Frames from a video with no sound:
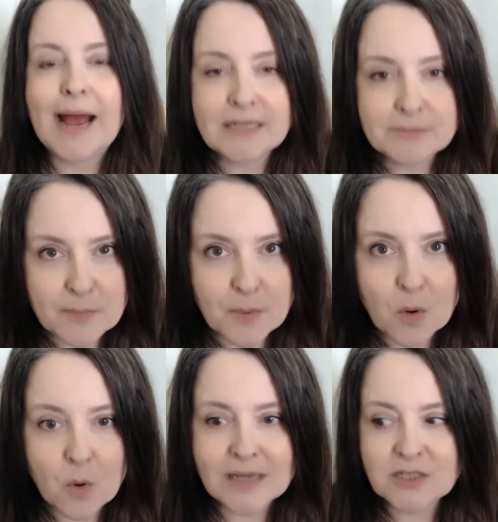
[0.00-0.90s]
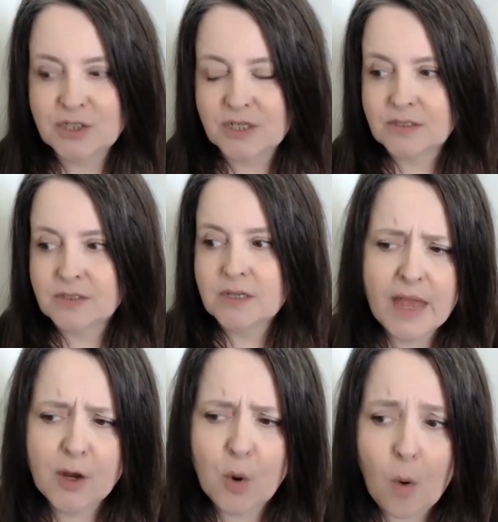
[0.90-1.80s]
ask people questions,
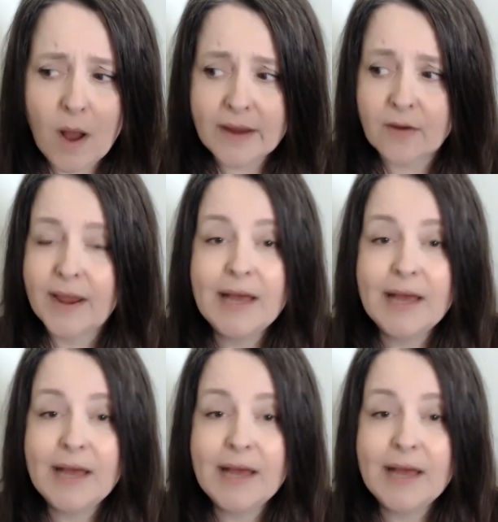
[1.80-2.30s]
inquire,